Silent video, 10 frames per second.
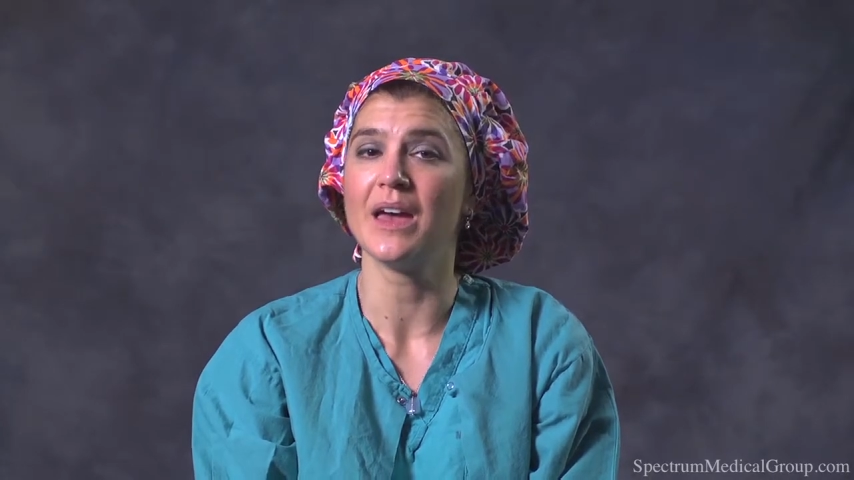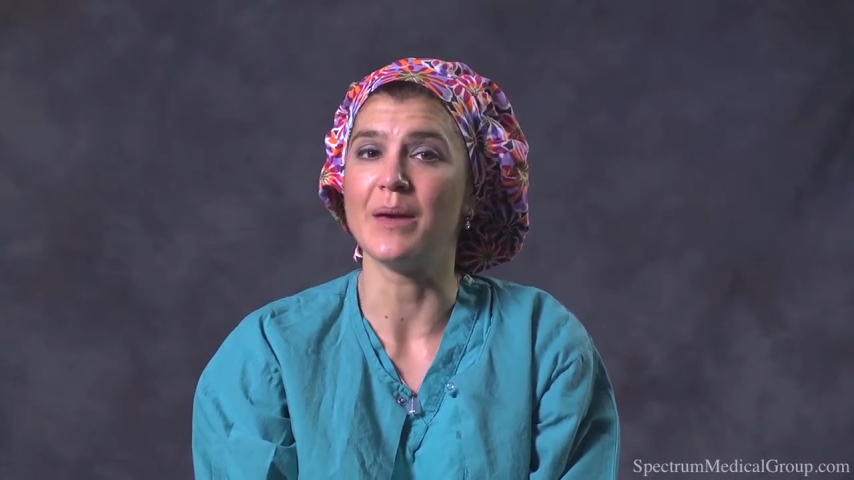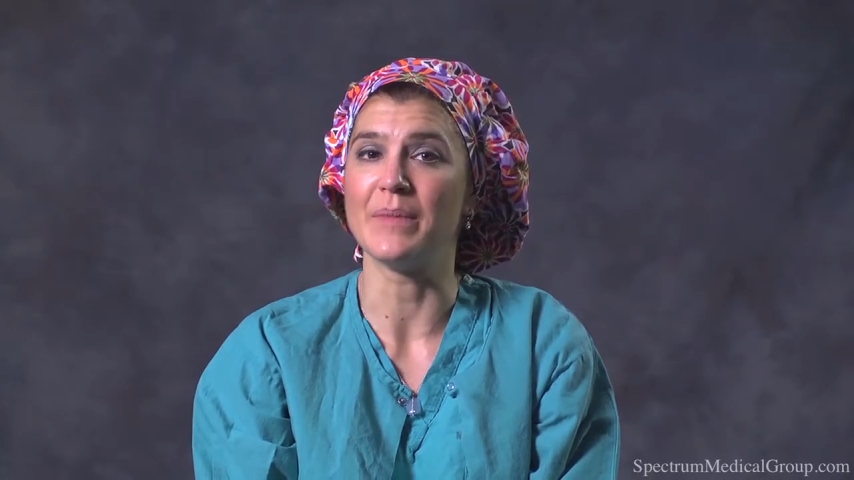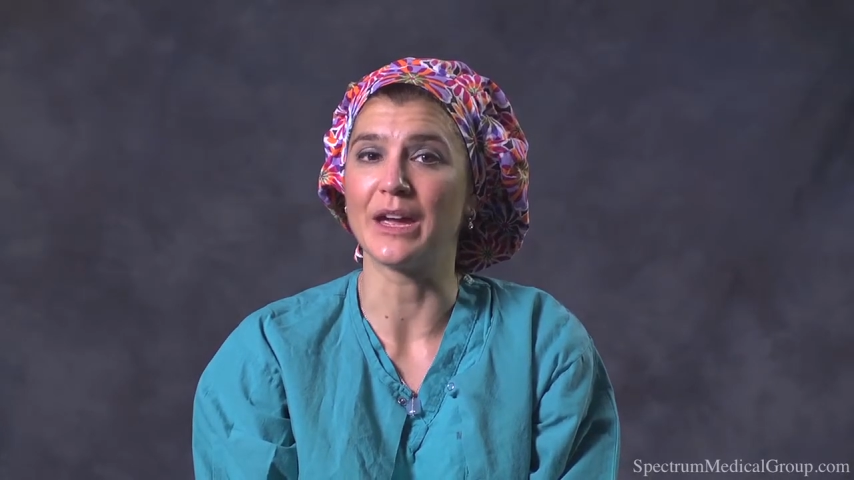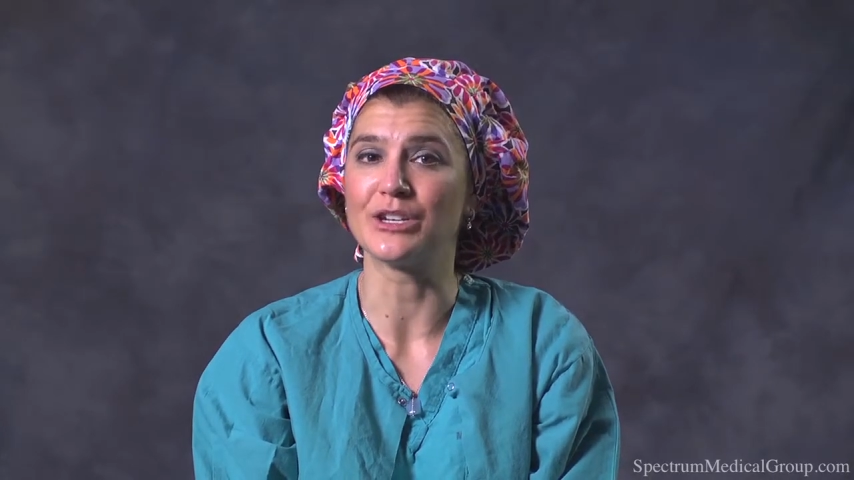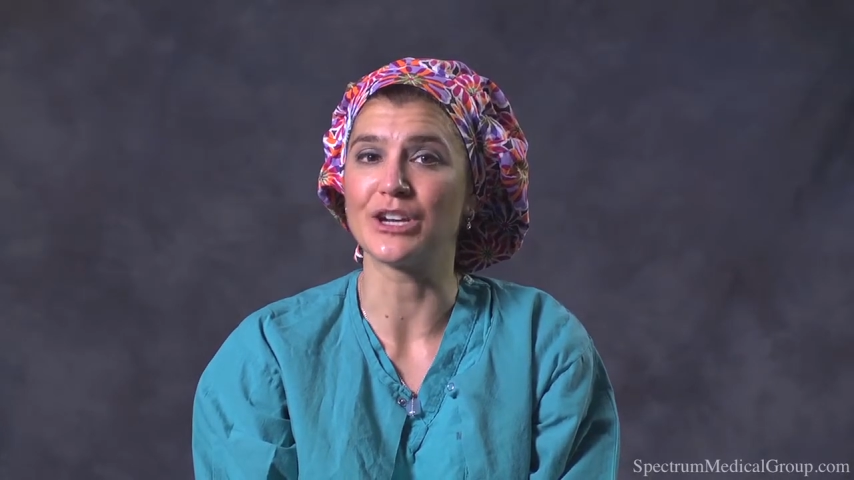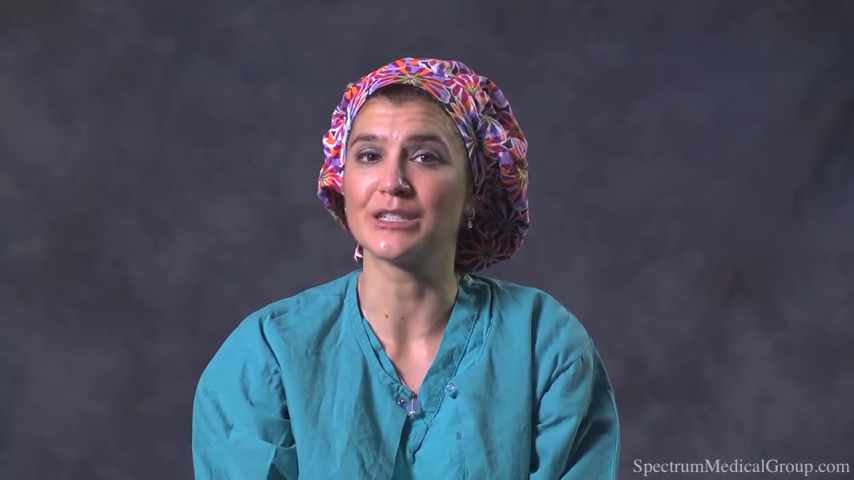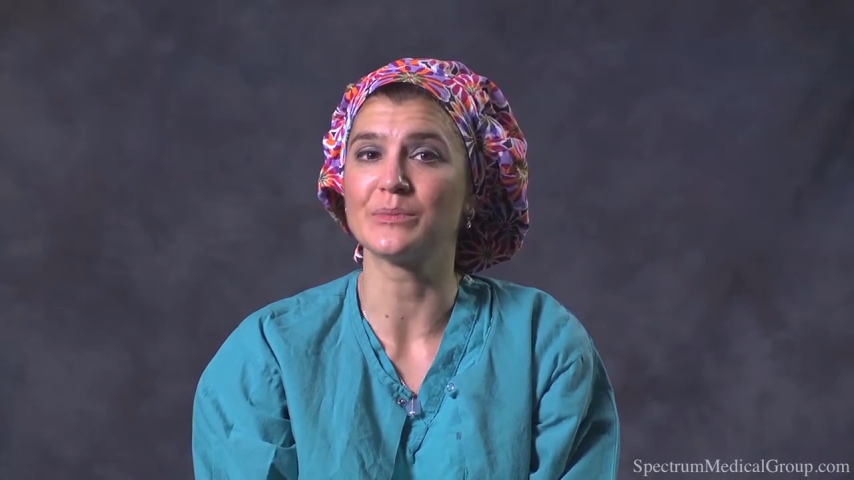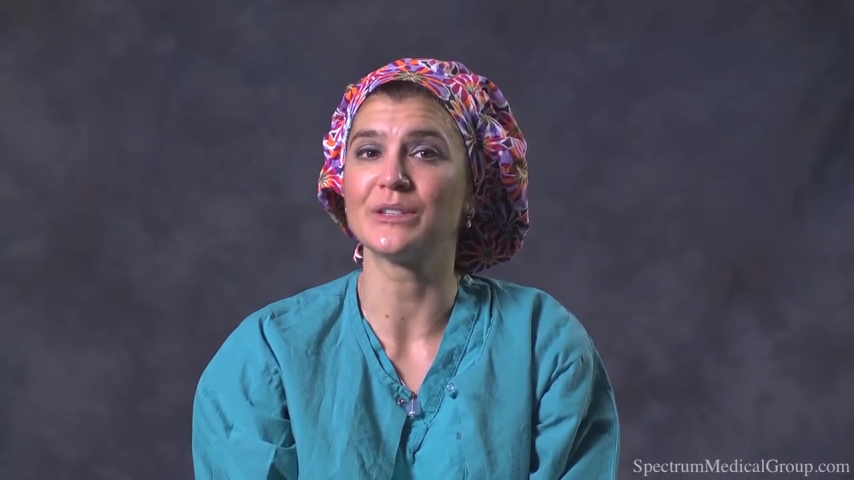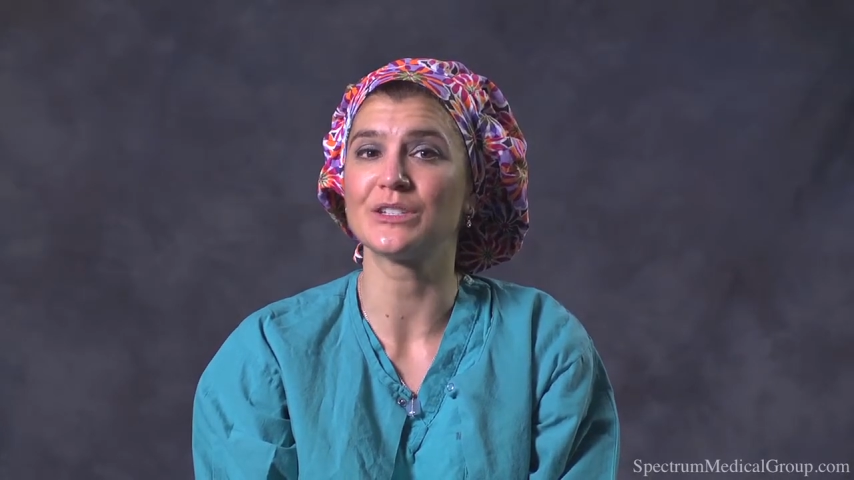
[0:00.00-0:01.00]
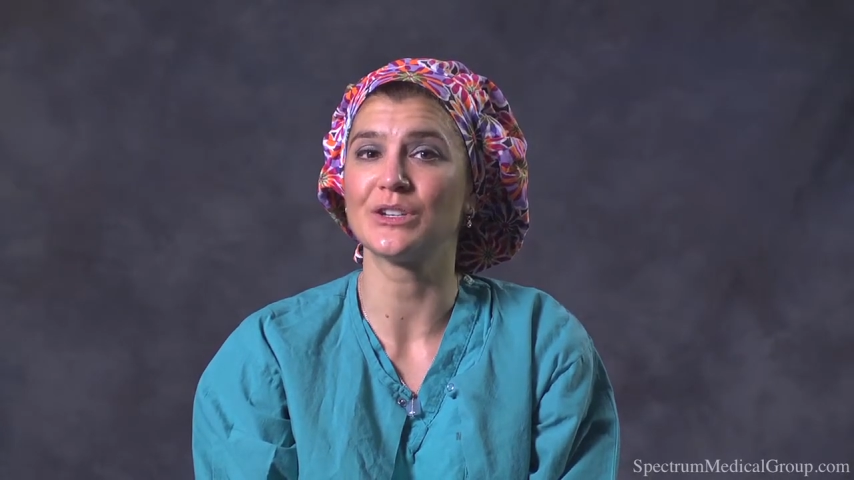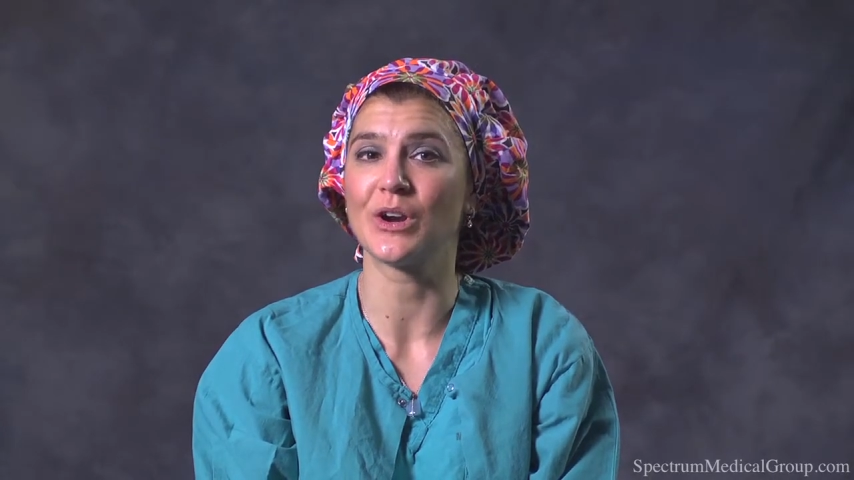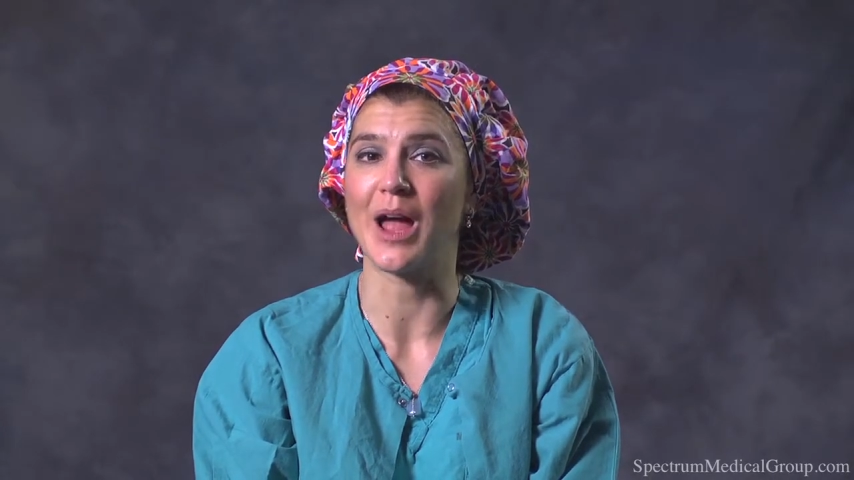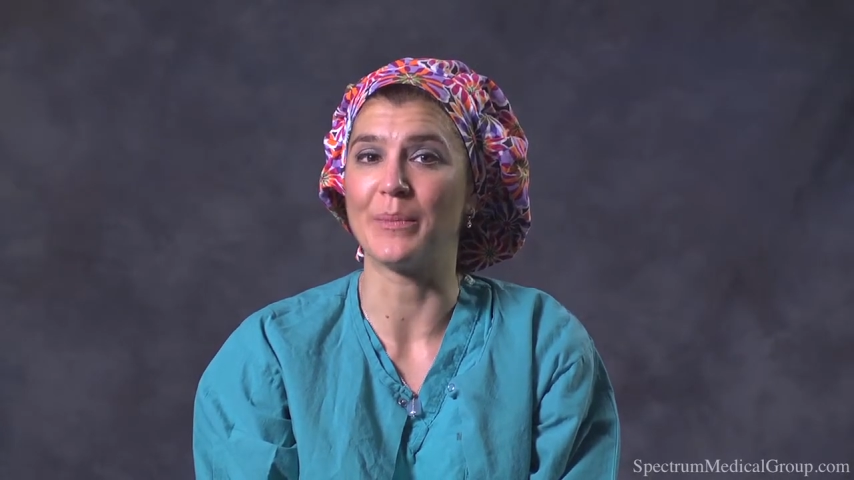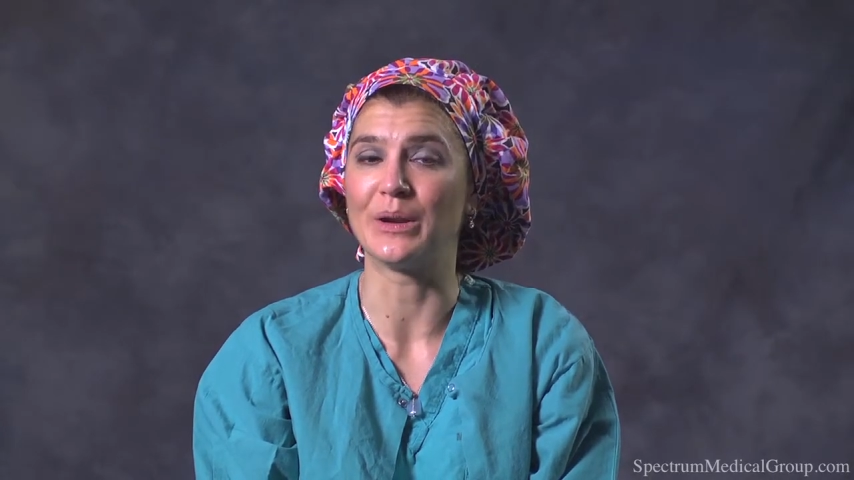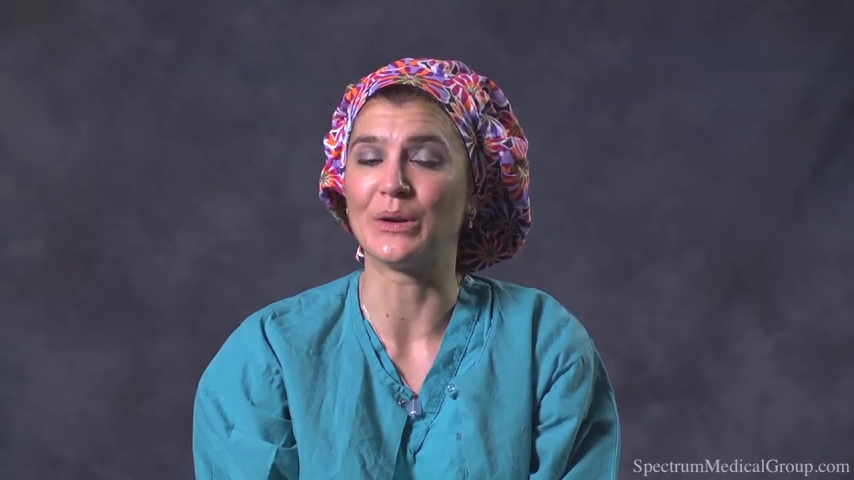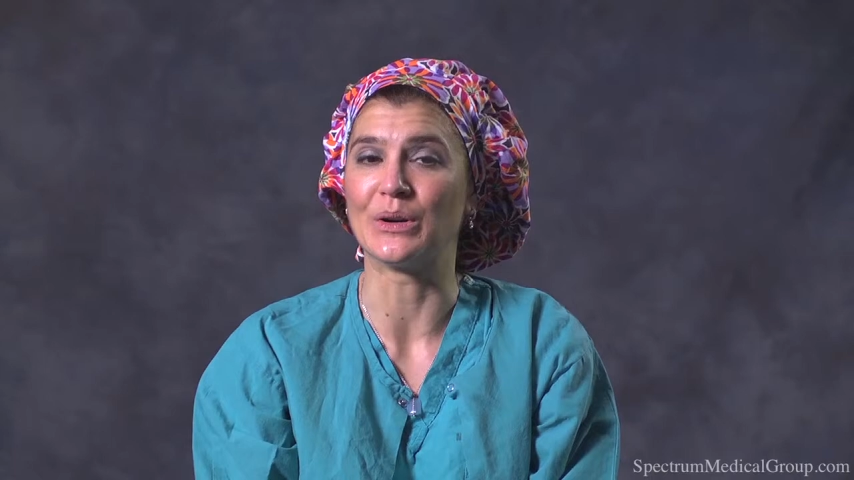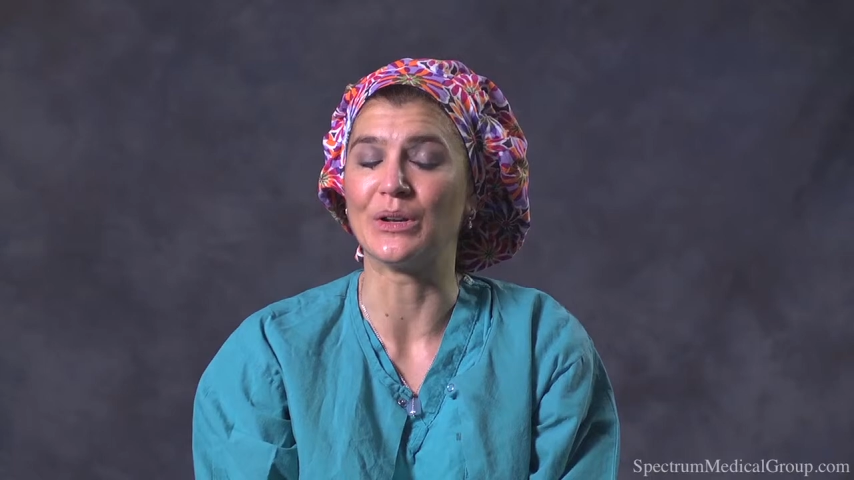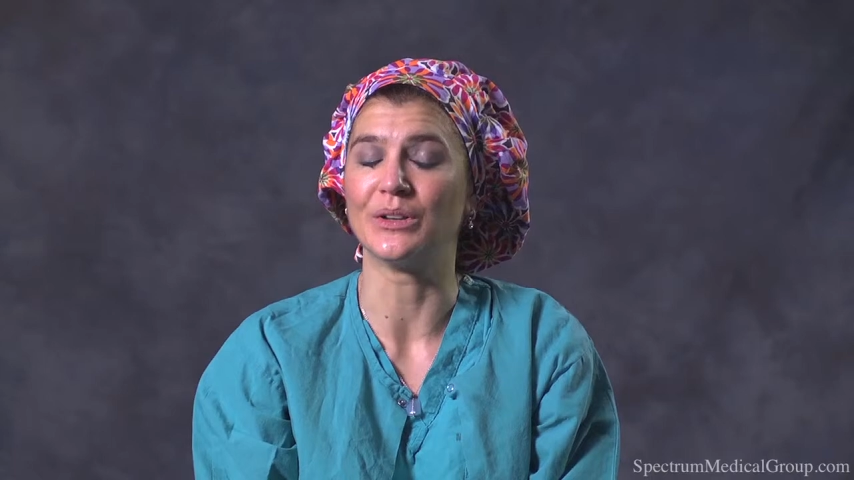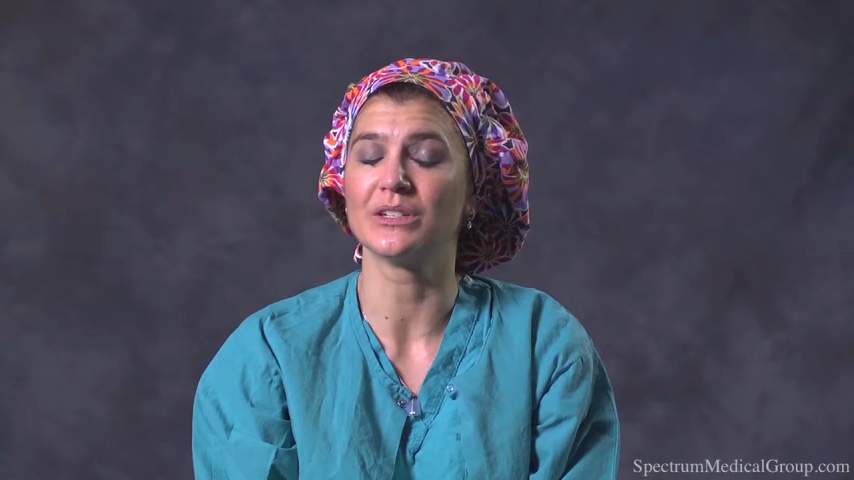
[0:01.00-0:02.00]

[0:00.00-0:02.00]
and make adjustments to your epidural